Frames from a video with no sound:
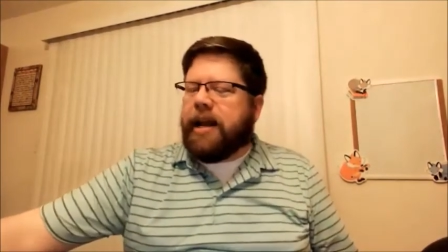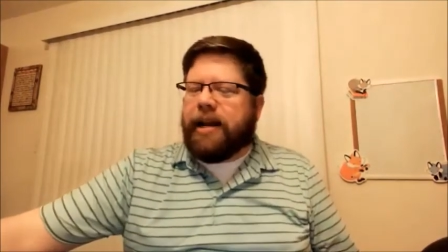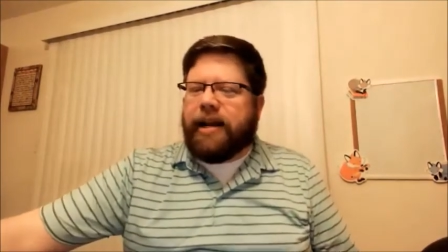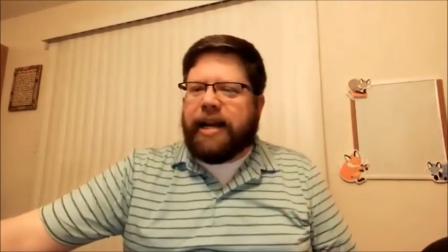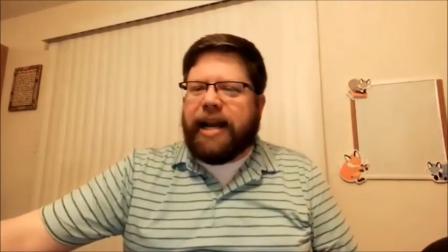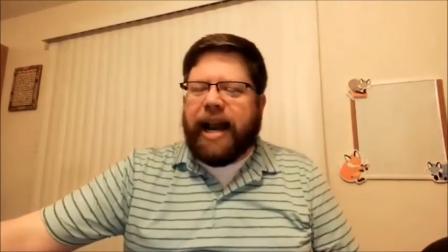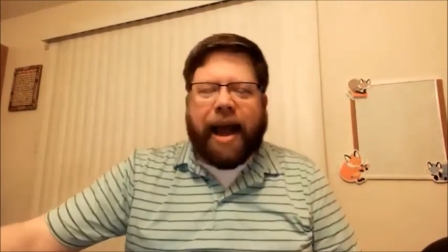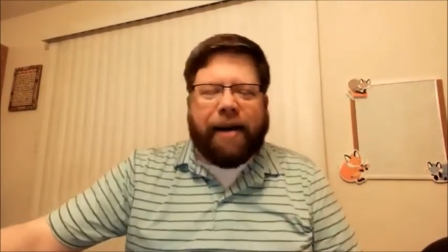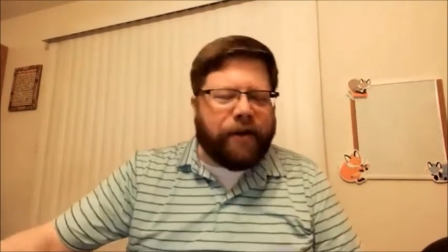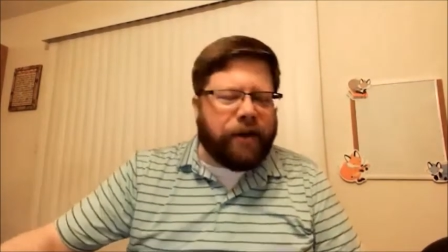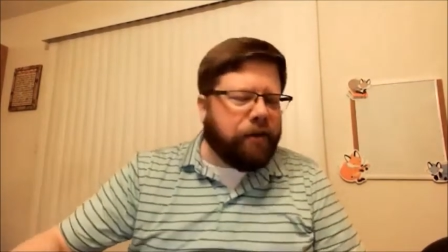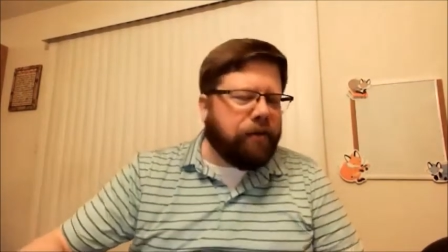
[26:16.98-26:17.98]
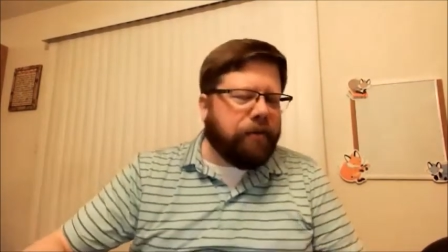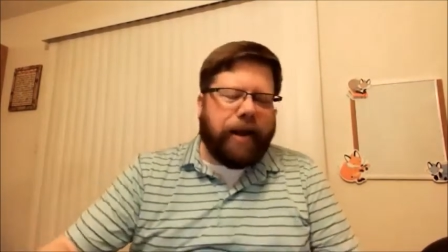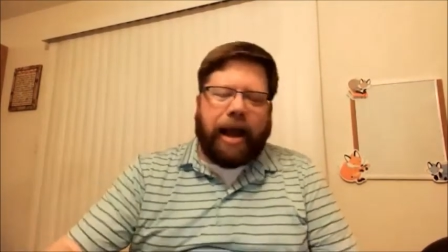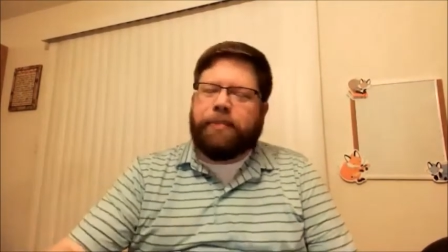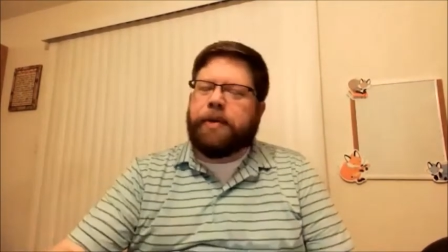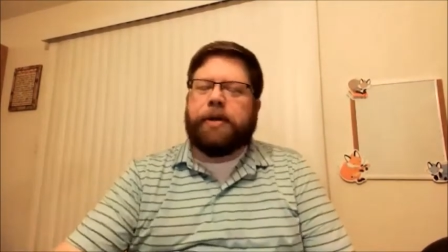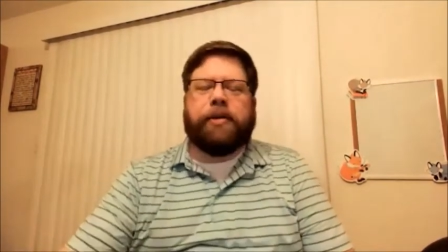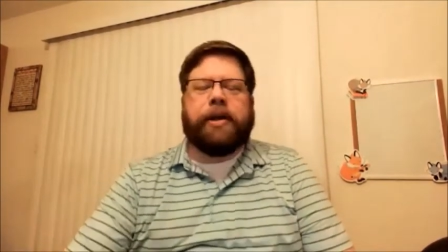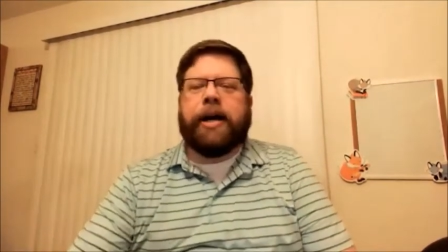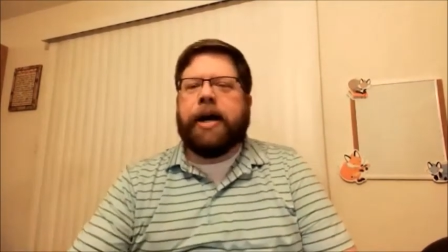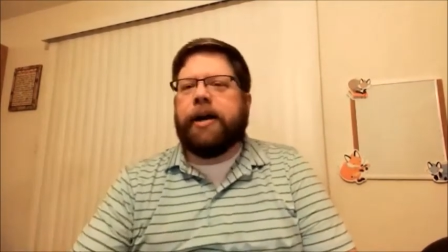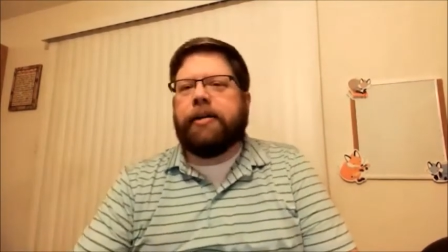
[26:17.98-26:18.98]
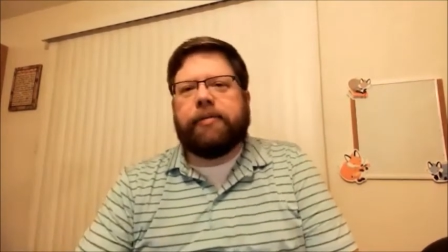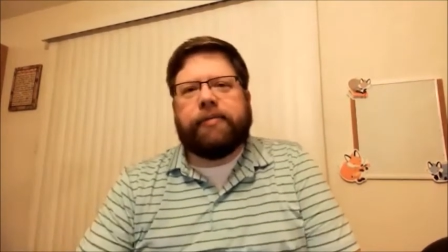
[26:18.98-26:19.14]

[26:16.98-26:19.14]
Did he have to? Absolutely not.